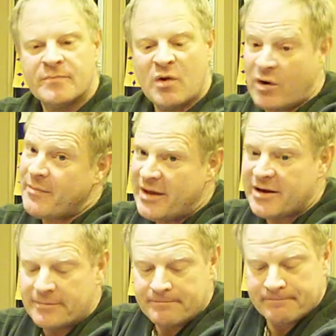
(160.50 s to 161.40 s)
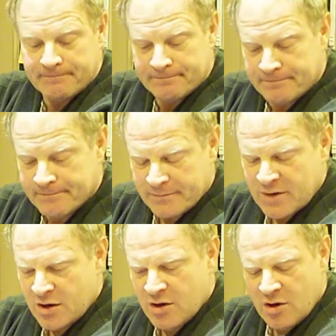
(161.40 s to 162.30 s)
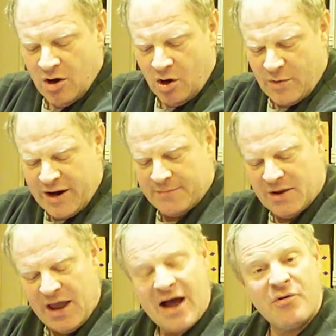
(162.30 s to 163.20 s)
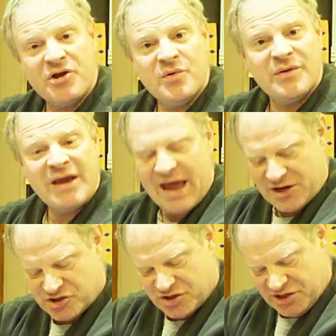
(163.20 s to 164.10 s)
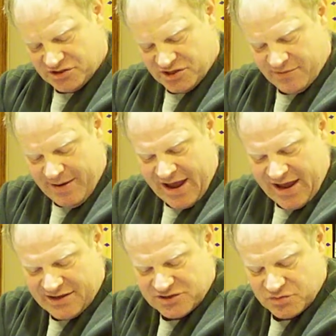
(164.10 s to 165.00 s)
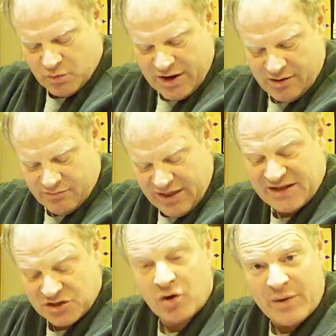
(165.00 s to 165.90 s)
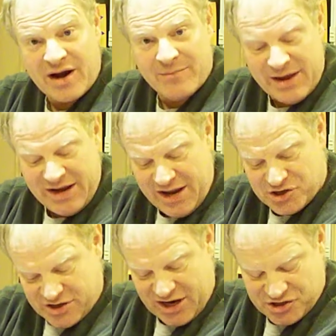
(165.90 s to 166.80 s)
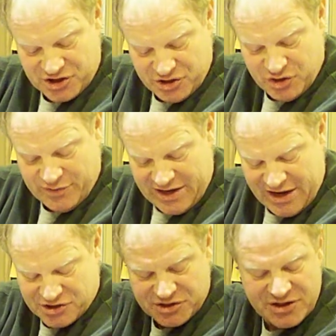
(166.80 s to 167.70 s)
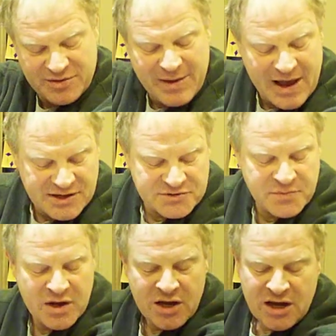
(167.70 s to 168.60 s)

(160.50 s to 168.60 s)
Recommend it. All right, how do you attach these to the pads? Well, that's our recommendation. Actually, you do attach it to the pads.